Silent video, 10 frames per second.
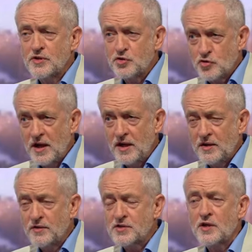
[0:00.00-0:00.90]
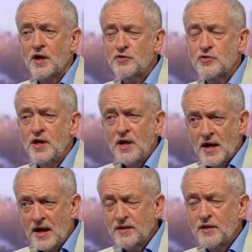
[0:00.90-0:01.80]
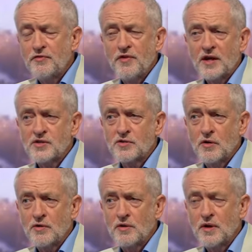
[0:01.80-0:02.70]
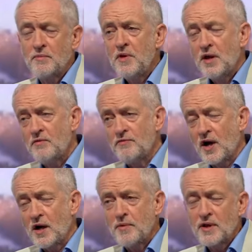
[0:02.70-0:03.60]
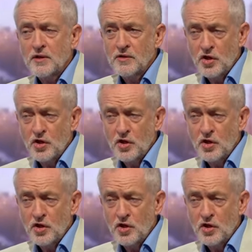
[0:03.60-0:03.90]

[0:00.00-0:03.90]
and trade in this country, and the effects on uh, environmental,